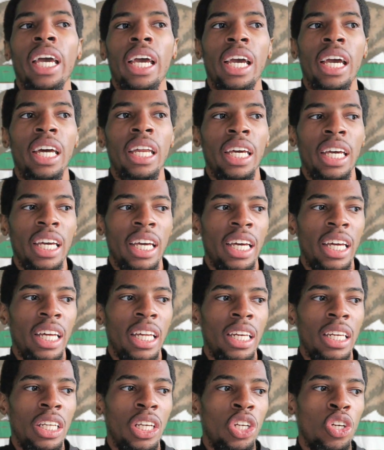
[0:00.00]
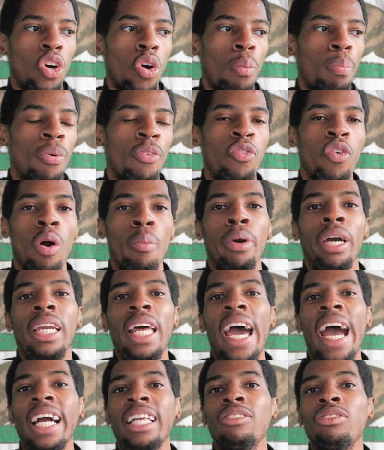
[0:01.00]
and you know, performing
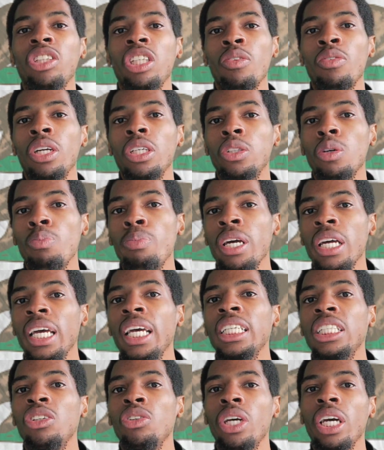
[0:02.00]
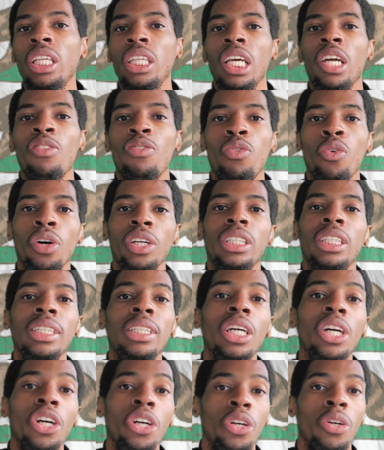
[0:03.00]
an act of civil disobedience to get their
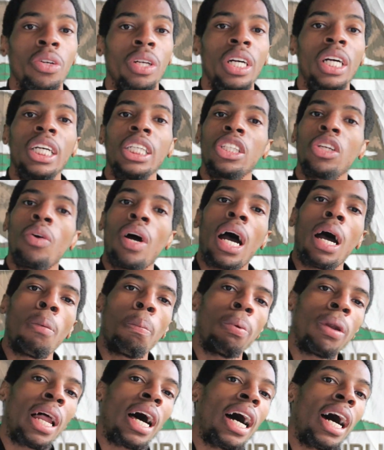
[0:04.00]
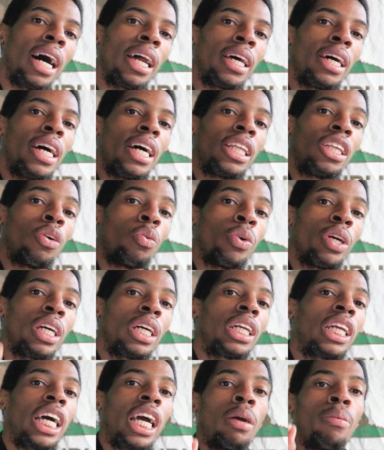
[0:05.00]
voices heard. So I applaud the
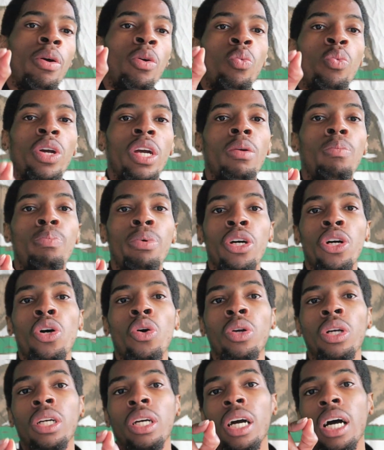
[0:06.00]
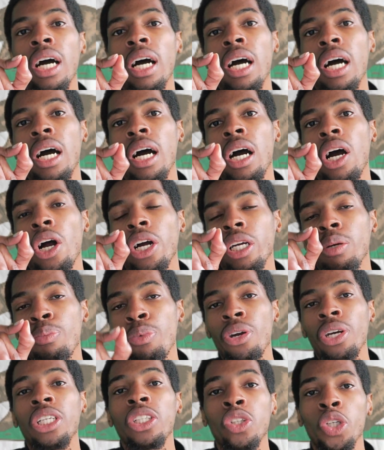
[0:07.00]
Reclaim and Rebuild Our
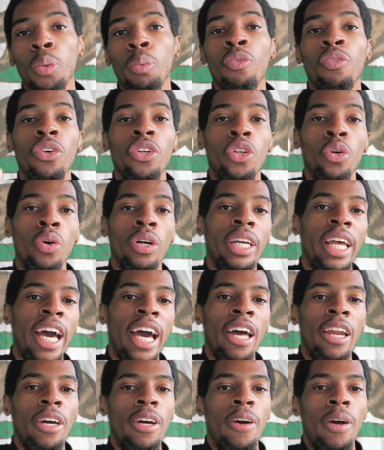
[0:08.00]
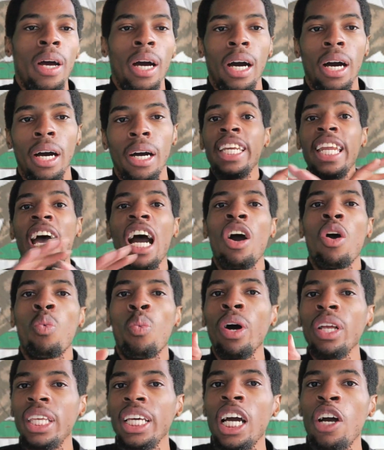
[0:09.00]
Communities group for doing that. Now,
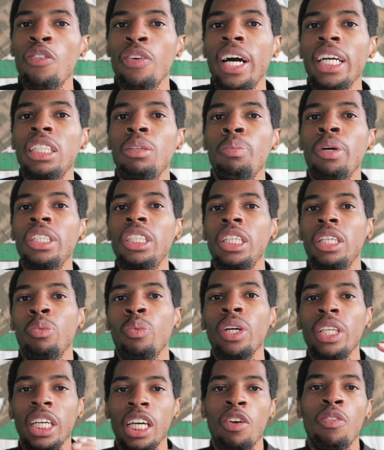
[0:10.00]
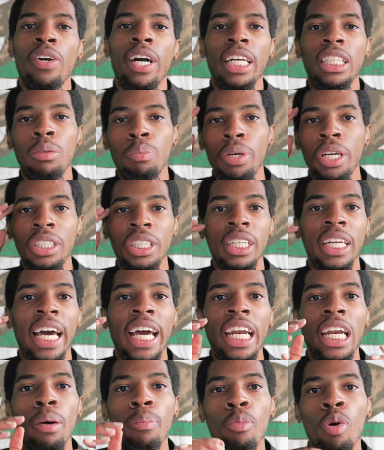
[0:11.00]
one thing I forgot to mention, I
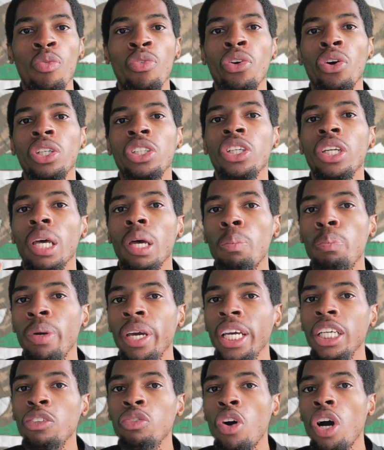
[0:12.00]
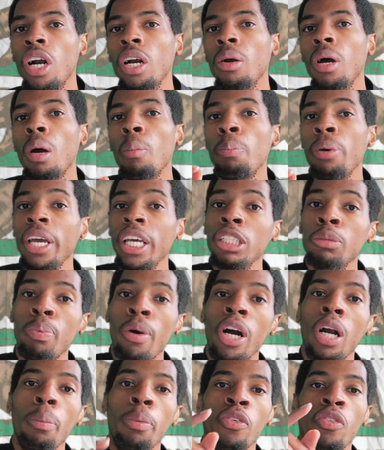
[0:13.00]
ended up moving on to the opinions
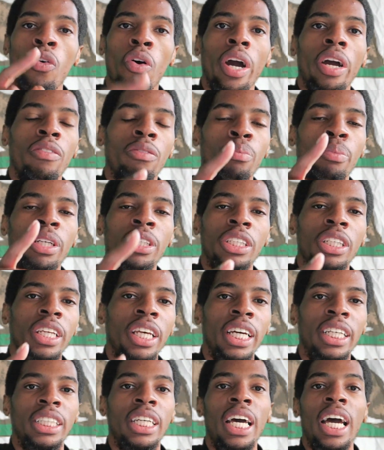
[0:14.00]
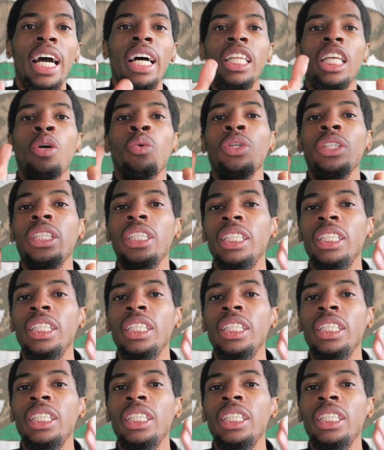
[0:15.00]
part before I even mention this. There were